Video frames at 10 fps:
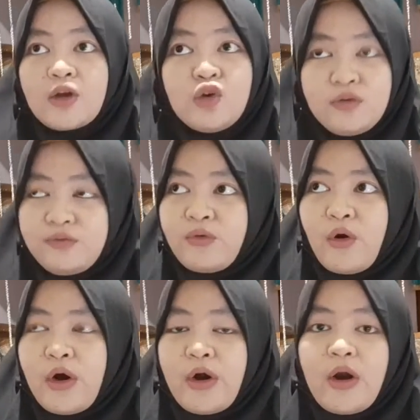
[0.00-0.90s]
good
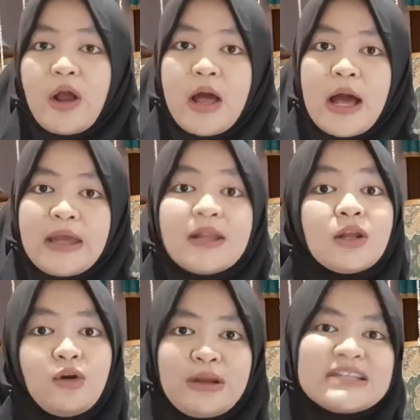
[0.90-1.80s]
for
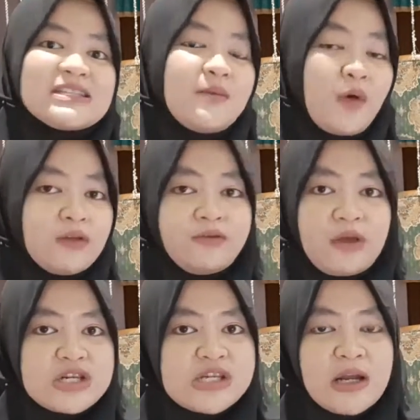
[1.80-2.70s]
increase the
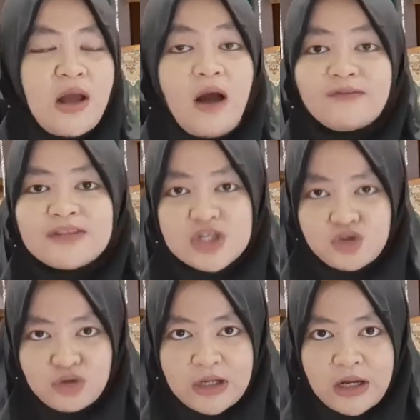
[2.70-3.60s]
motivation of the
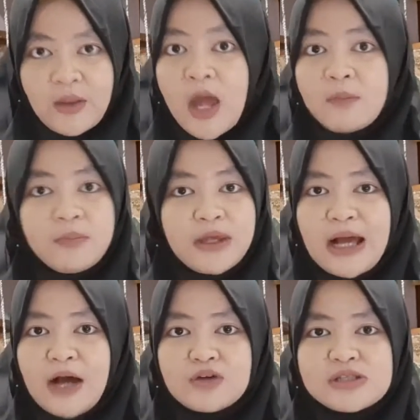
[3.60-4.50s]
student,
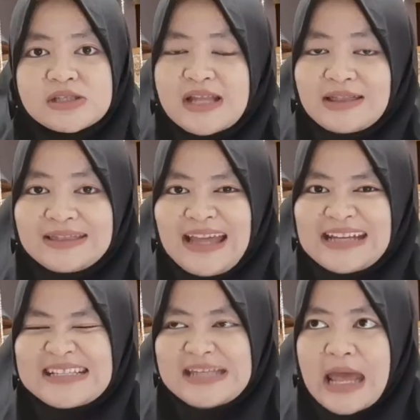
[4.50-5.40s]
because the
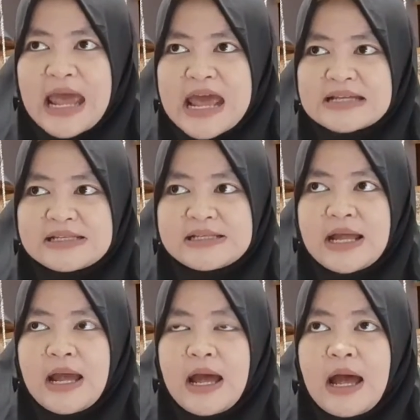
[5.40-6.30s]
test is
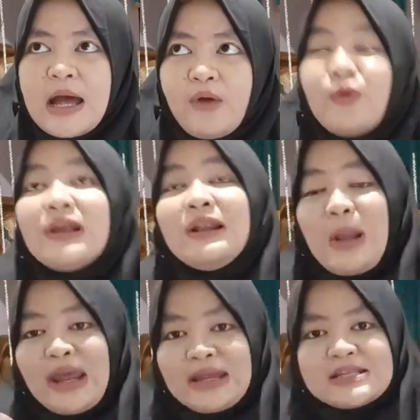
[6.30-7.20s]

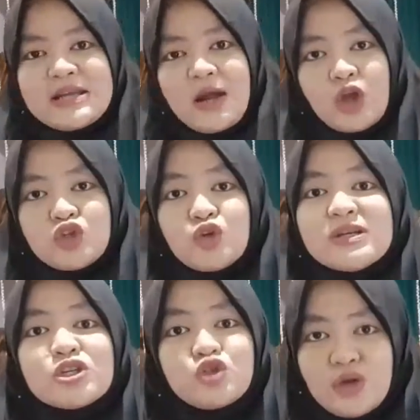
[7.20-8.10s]
relate to
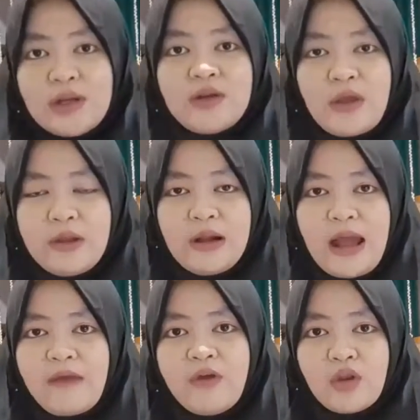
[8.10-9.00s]
the student daily
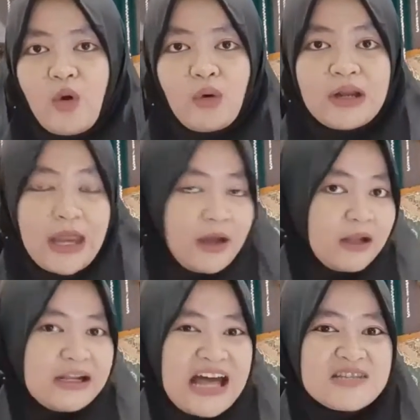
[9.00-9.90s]
life, not only in the
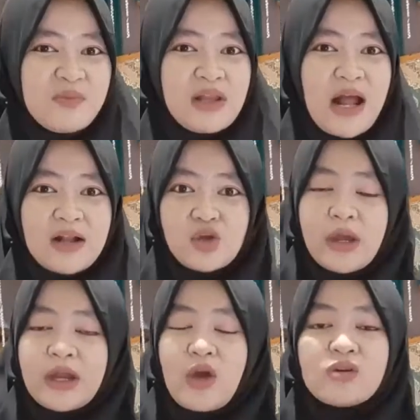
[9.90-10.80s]
class but also
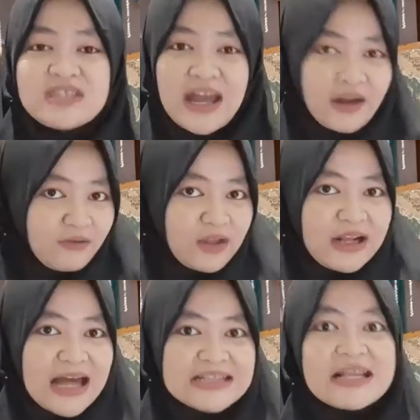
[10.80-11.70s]
in the outside of the
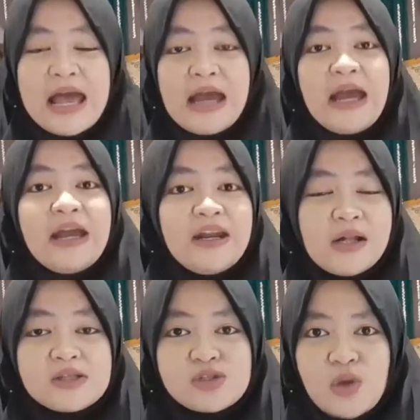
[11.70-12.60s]
class. And
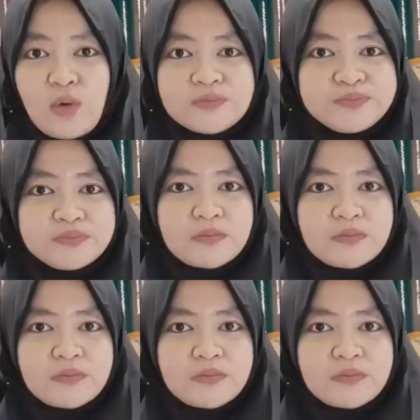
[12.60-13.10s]
also,